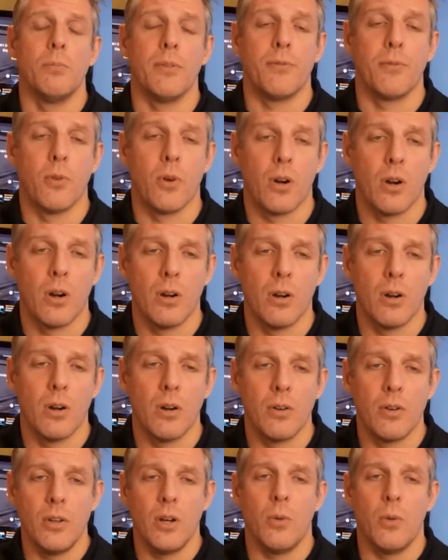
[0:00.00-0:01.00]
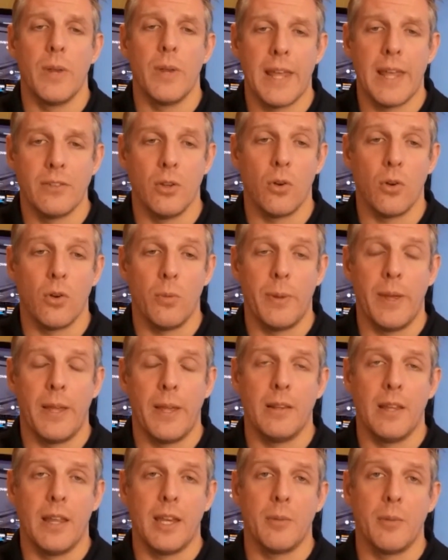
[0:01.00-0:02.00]
before we get into local
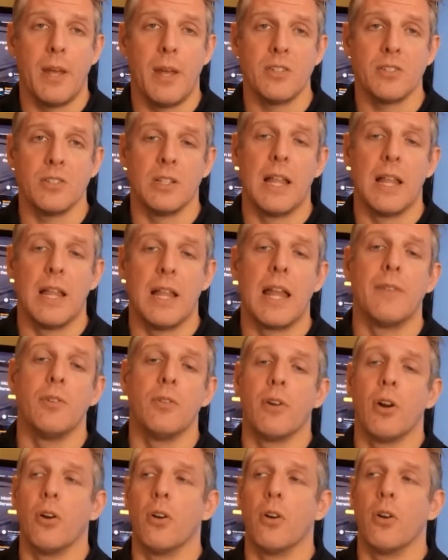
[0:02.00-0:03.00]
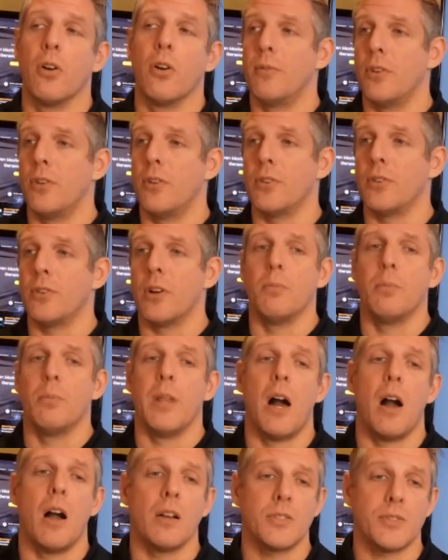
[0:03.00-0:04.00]
landing pages, a lot of you have heard the term
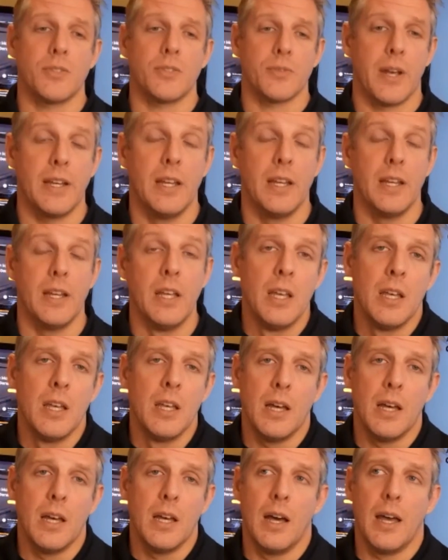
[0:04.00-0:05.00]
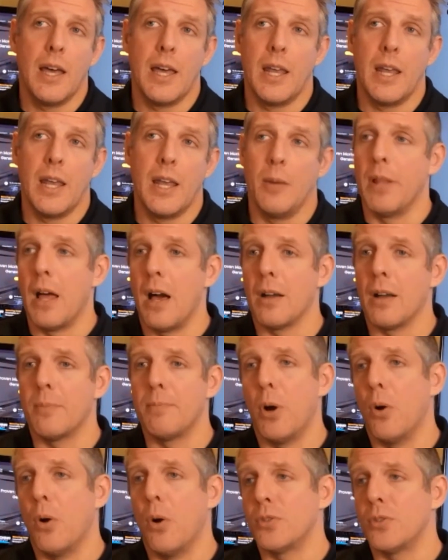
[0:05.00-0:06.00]
blogs, right? And a
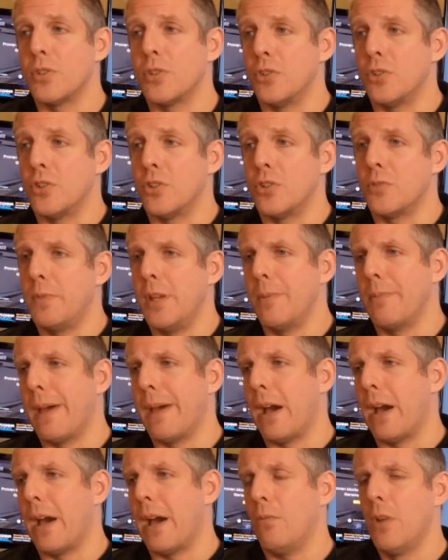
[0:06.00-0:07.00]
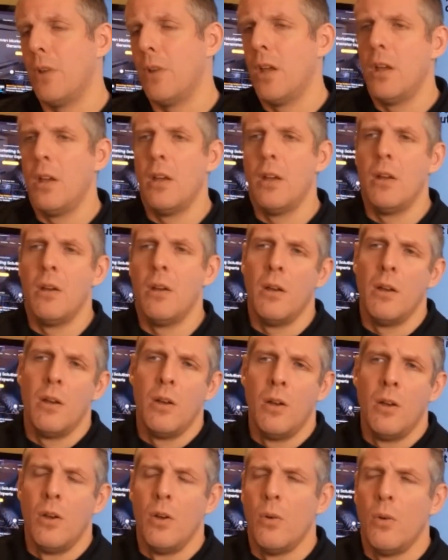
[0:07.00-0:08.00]
blog post could just be about
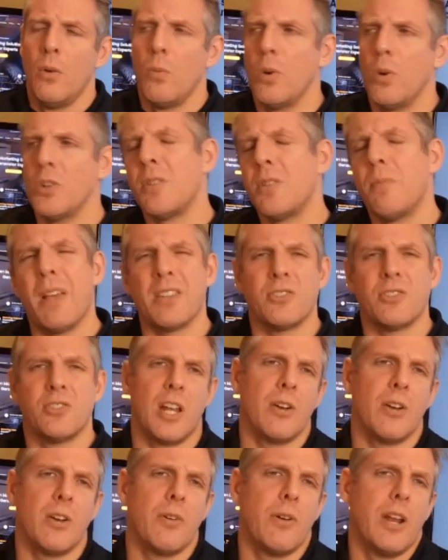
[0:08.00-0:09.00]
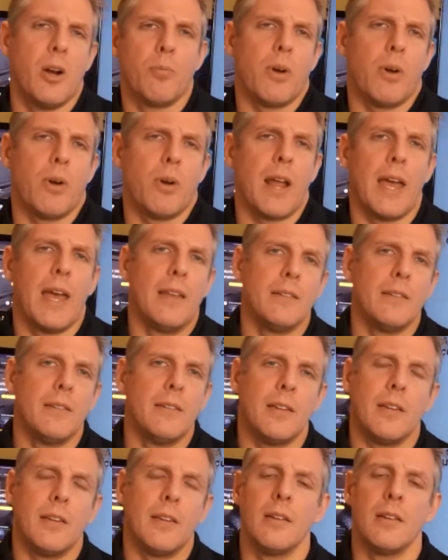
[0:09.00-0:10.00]
what's the best generator
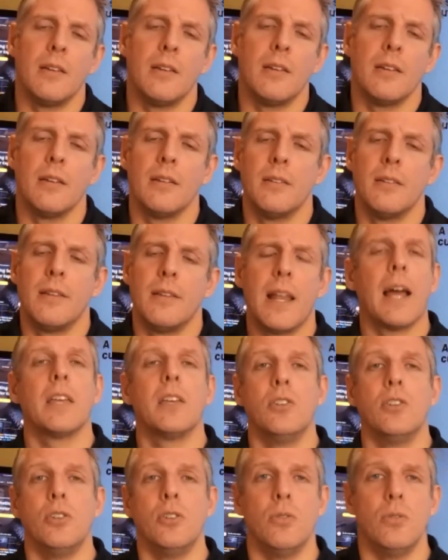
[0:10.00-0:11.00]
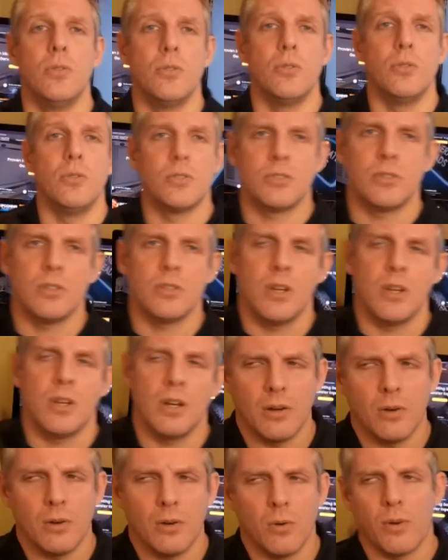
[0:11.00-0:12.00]
brand that I can use
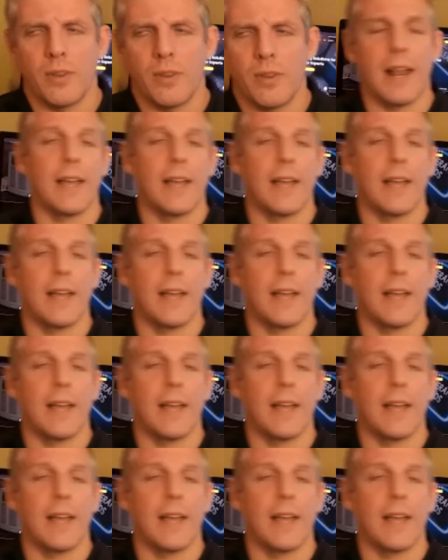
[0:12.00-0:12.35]
or that